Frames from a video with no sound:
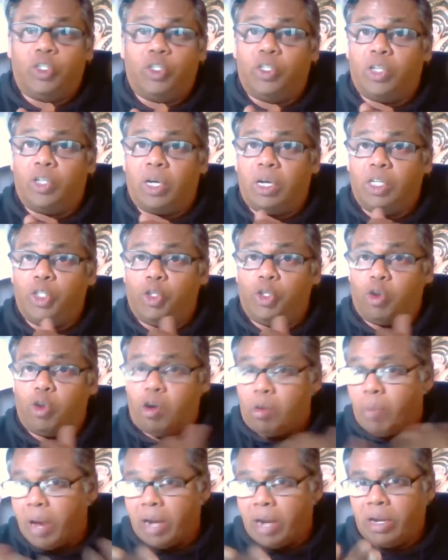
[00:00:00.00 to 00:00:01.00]

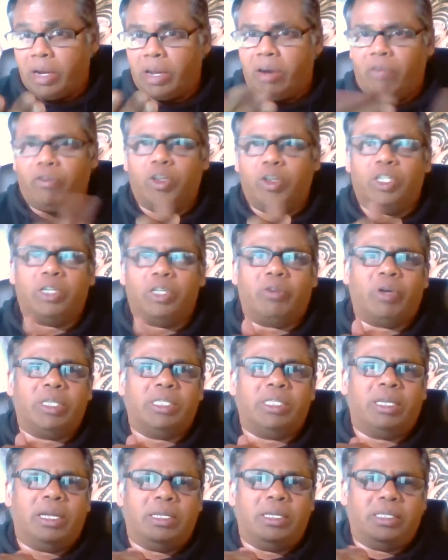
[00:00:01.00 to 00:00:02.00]
job and future
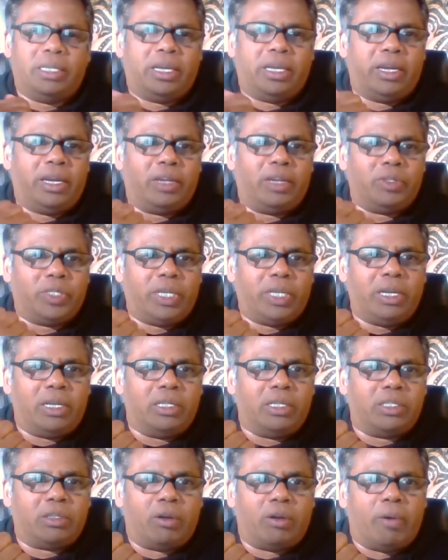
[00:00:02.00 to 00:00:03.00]
residency in New
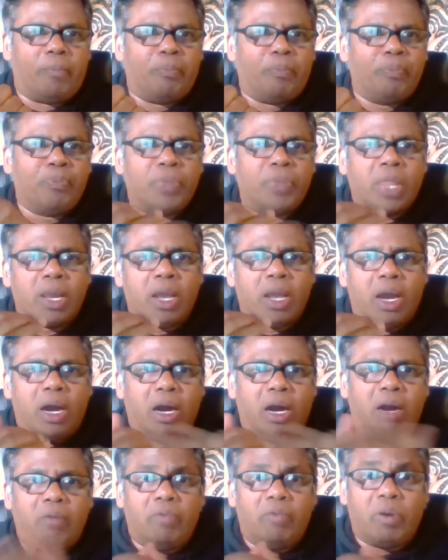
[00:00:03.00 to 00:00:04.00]
Zealand. So
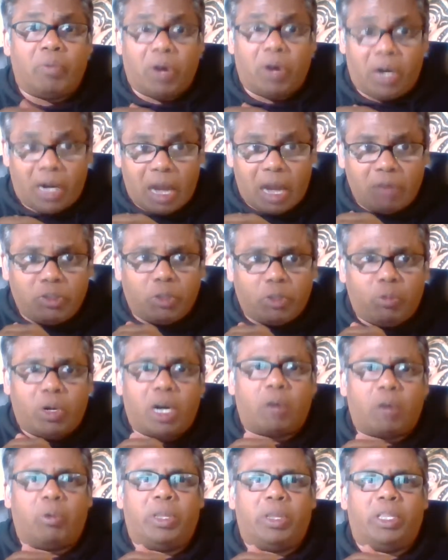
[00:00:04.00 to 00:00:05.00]
we would love to
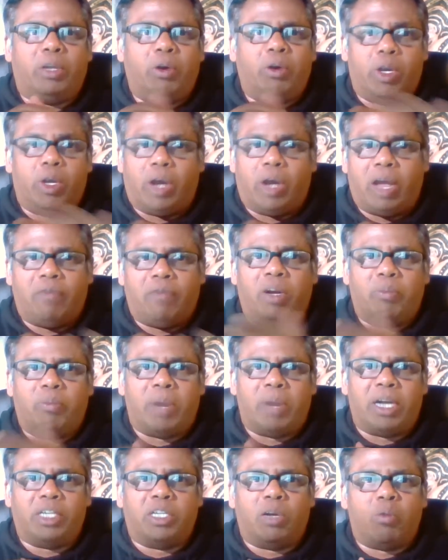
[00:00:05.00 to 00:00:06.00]
work with you. You haven't
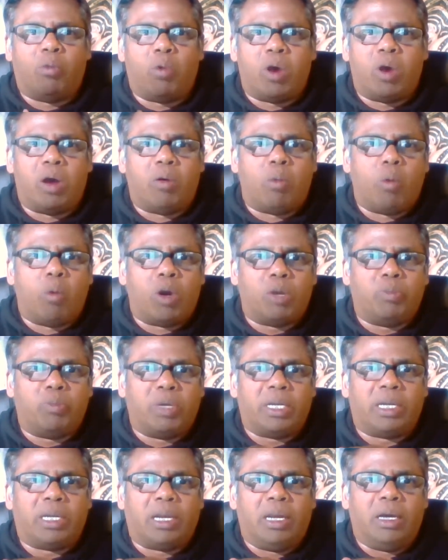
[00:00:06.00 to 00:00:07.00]
mentioned what
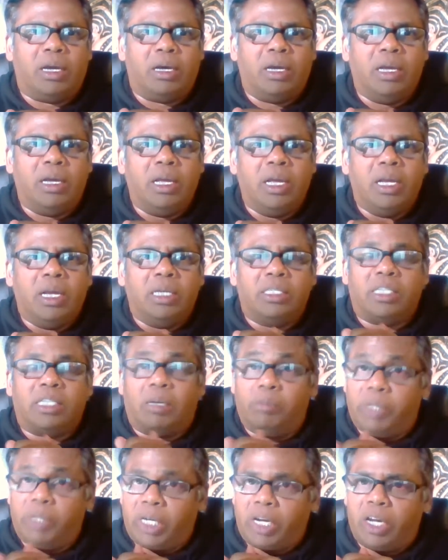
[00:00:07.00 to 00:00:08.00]
particular
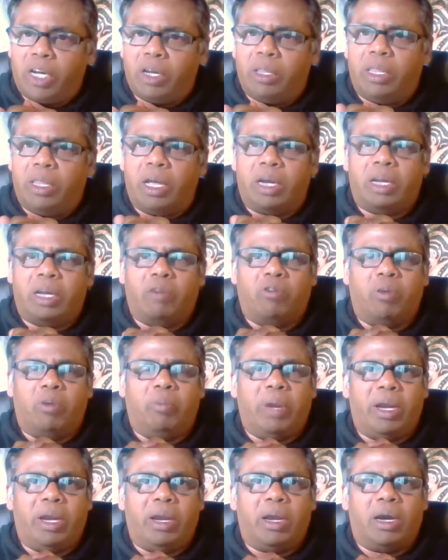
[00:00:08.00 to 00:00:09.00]
subject here that you would
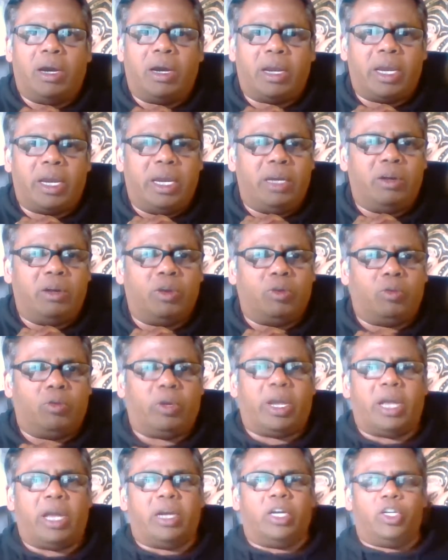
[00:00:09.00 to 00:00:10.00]
be keen
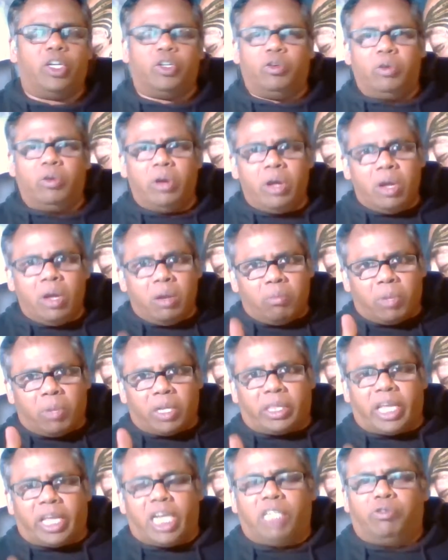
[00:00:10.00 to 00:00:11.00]
to get into,
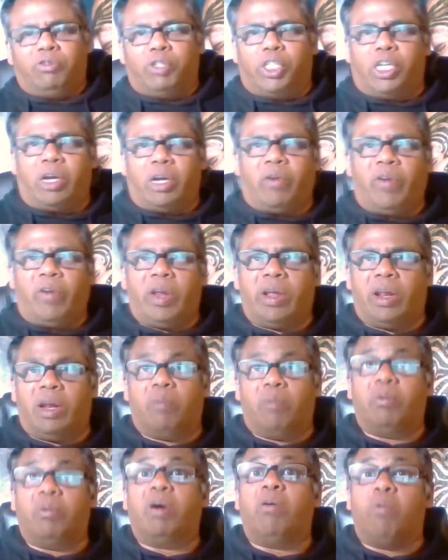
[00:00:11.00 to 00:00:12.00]
but thanks for sharing your
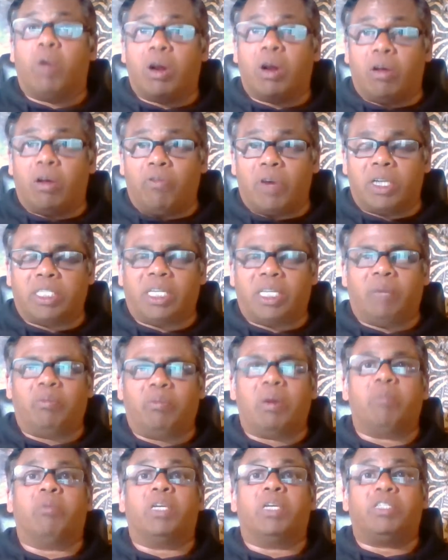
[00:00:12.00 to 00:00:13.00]
number. One of our team
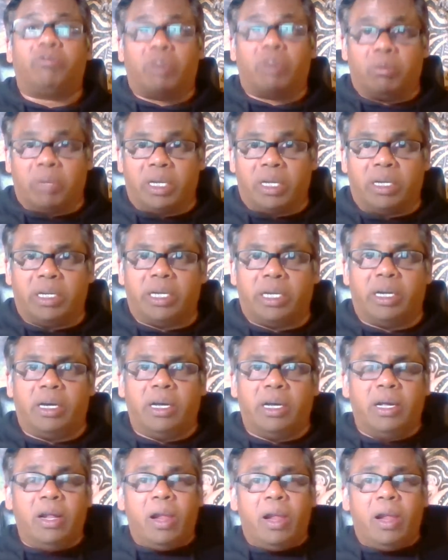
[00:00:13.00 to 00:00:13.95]
members from India,